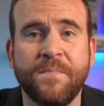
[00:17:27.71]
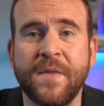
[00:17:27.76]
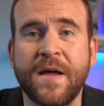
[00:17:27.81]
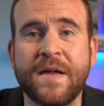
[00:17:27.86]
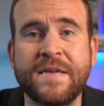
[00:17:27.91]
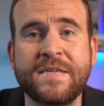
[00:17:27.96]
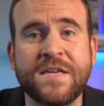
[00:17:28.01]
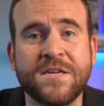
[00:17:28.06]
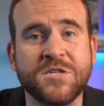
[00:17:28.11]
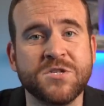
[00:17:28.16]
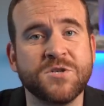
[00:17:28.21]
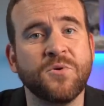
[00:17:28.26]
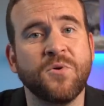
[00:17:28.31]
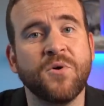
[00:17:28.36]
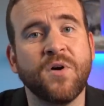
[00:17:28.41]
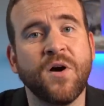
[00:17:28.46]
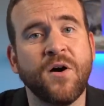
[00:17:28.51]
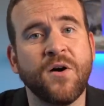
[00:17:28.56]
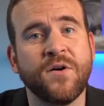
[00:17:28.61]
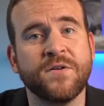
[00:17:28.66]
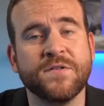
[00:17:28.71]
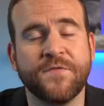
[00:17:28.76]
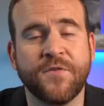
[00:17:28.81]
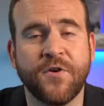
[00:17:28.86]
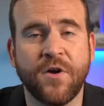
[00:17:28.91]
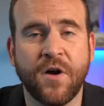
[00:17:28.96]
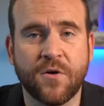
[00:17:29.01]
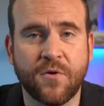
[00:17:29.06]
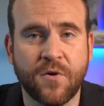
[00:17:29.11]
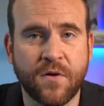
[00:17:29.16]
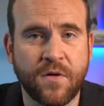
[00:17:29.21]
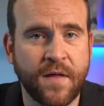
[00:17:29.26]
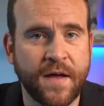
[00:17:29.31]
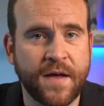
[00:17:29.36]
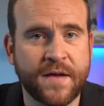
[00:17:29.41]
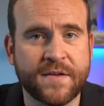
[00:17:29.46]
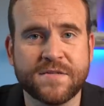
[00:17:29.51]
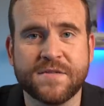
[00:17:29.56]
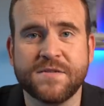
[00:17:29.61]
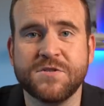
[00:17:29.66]
additional cost for Aqua
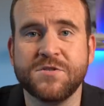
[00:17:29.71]
Class